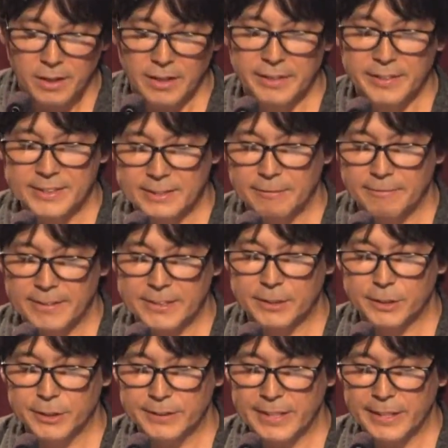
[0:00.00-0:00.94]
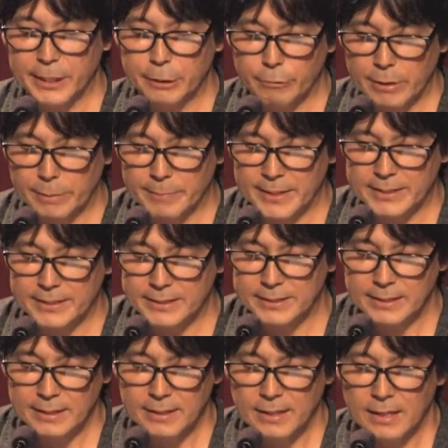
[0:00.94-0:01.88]
on these investor-state
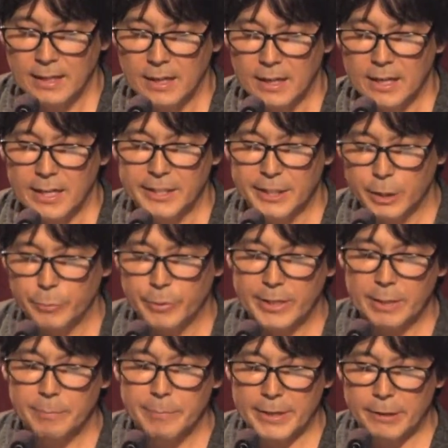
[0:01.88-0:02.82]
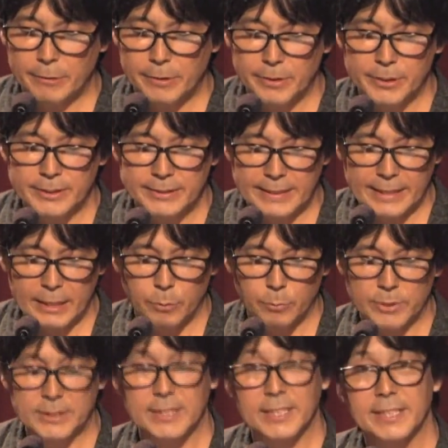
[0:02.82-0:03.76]
agreements until we can better
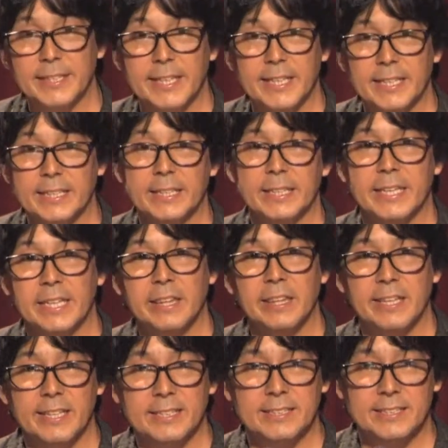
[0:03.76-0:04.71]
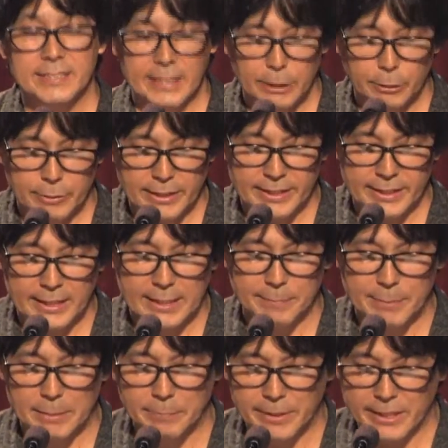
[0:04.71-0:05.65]
understand what's contained in these secret
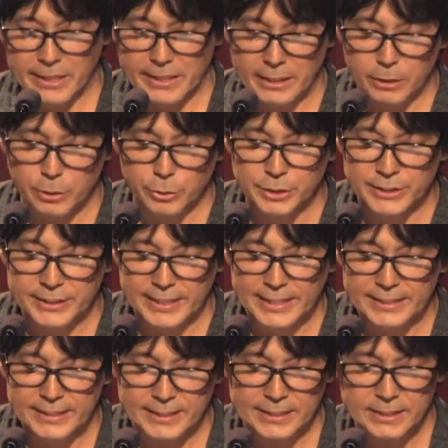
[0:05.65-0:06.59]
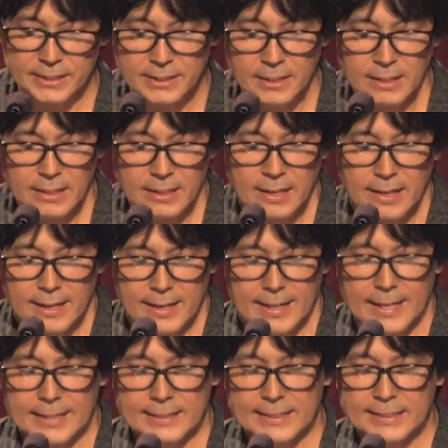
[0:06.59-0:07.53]
TPP negotiations.
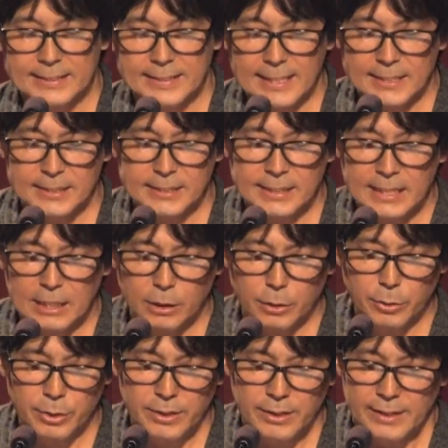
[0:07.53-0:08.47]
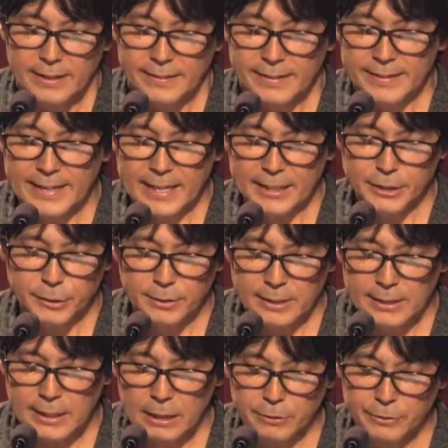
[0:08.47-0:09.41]
As it stands now, the national
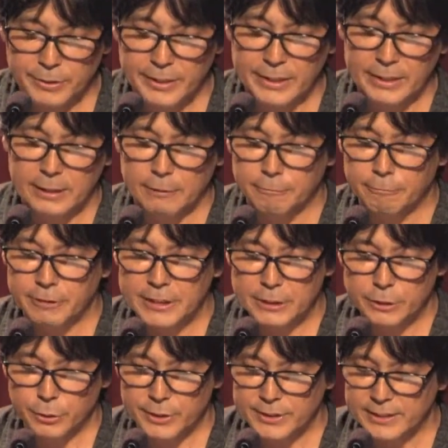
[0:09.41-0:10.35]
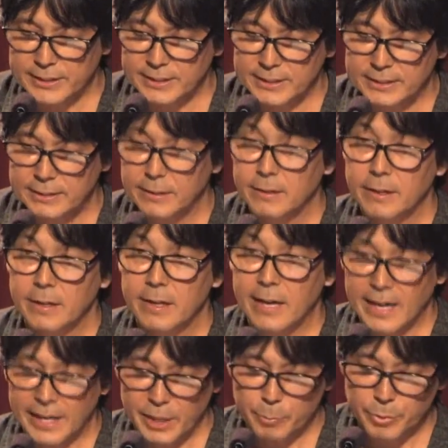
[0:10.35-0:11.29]
accounting of resources
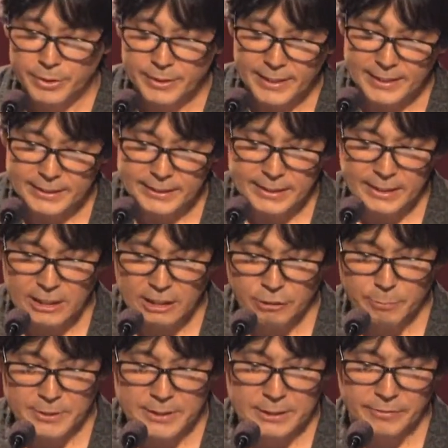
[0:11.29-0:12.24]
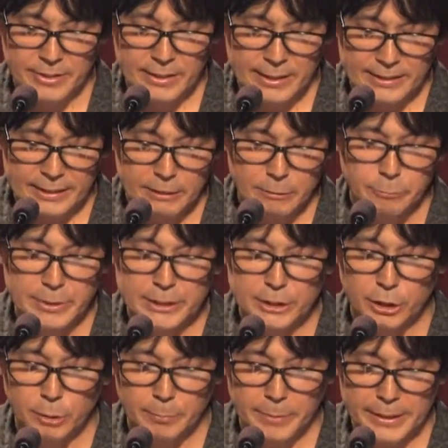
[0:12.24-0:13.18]
and the protection of Pacific Island
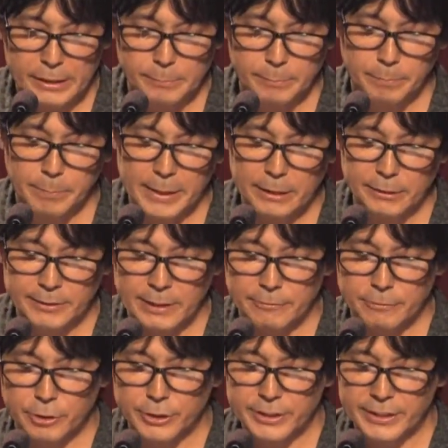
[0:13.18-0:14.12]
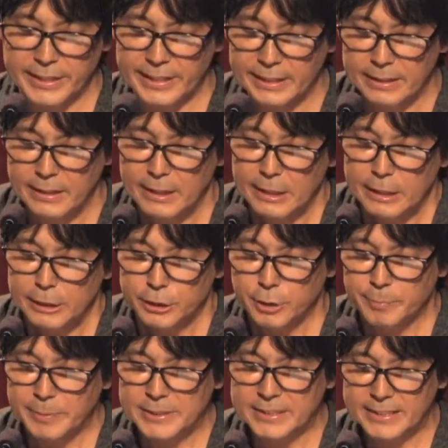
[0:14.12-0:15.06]
regional biodiversity
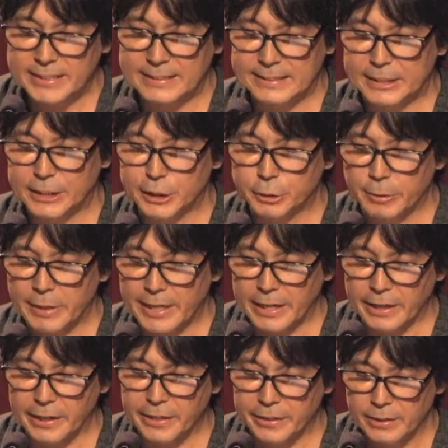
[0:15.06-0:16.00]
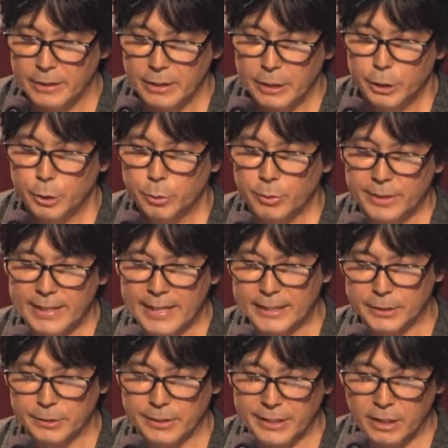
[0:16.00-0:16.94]
should be seen as a strength to our
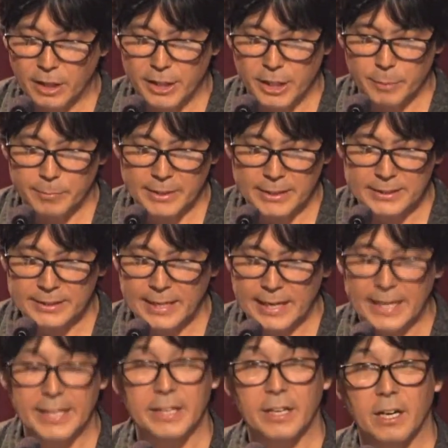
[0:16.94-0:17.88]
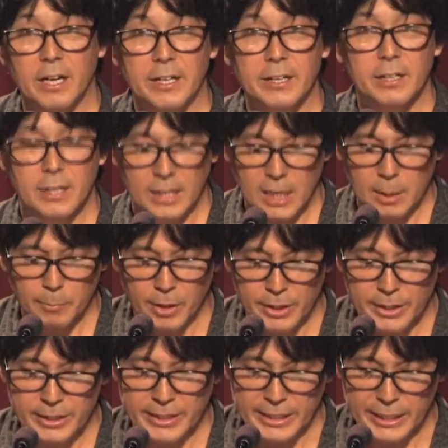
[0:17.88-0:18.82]
national economies and not a
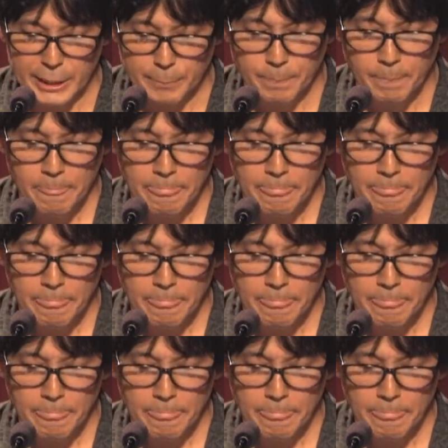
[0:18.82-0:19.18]
commodity.